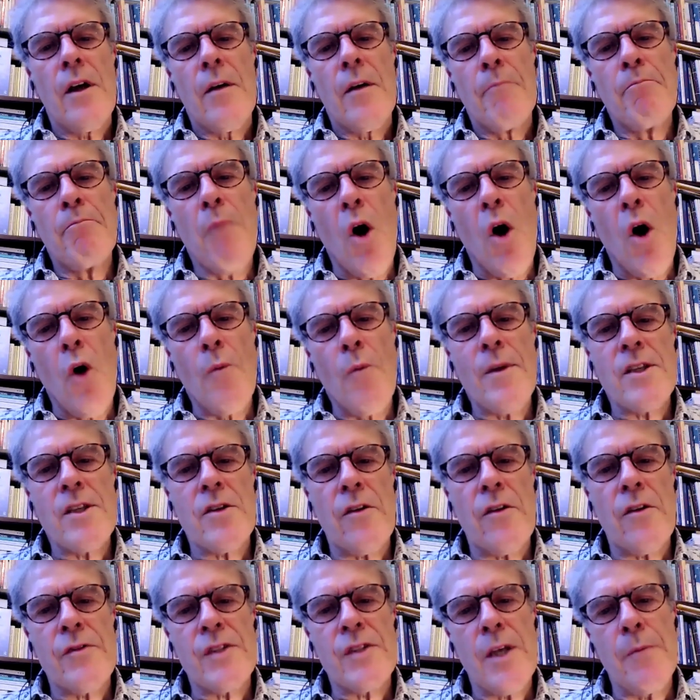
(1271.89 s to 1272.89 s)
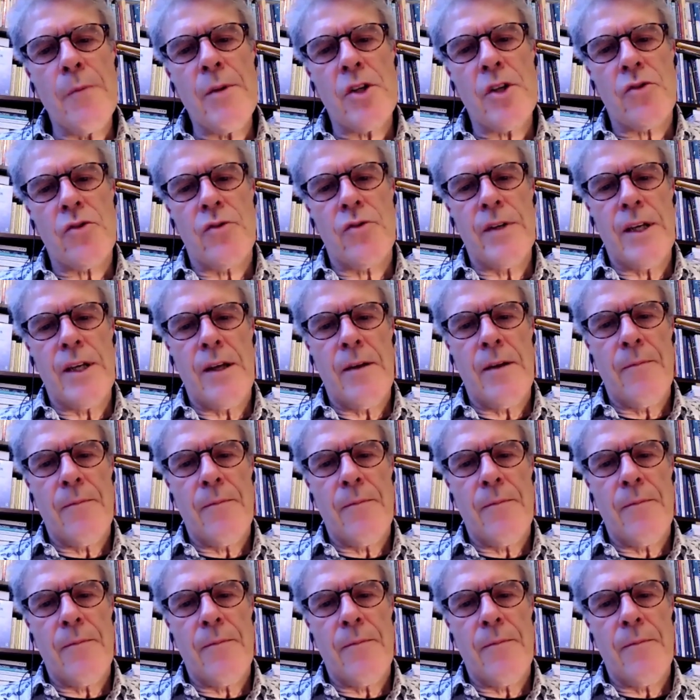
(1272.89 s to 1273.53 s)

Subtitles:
moments of symmetry,